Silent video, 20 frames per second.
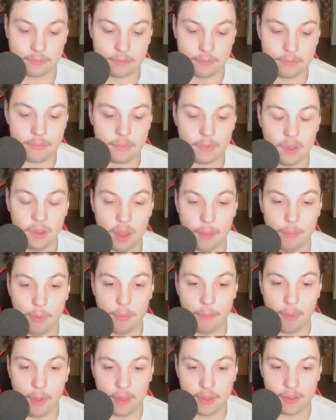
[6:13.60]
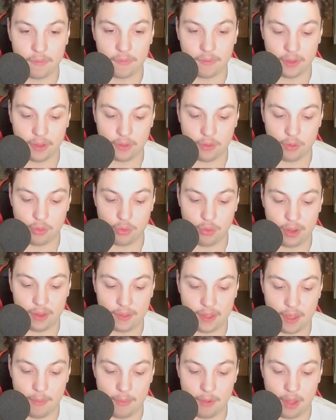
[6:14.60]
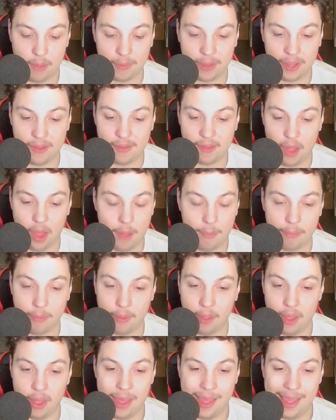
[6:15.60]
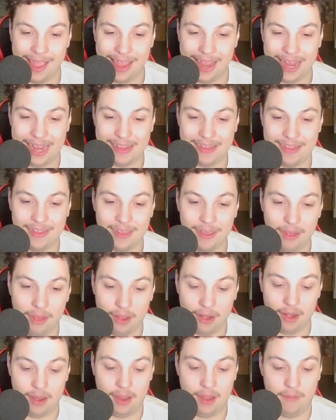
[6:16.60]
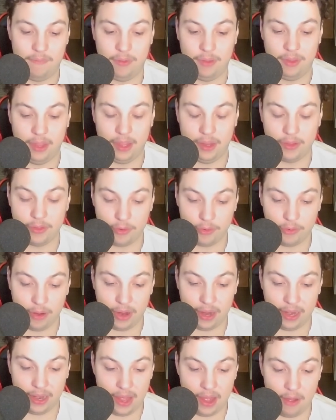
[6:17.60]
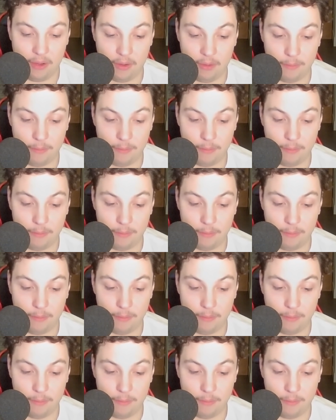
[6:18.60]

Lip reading: a couple positive elixir trades coming up. He's up a ton of elixir right now.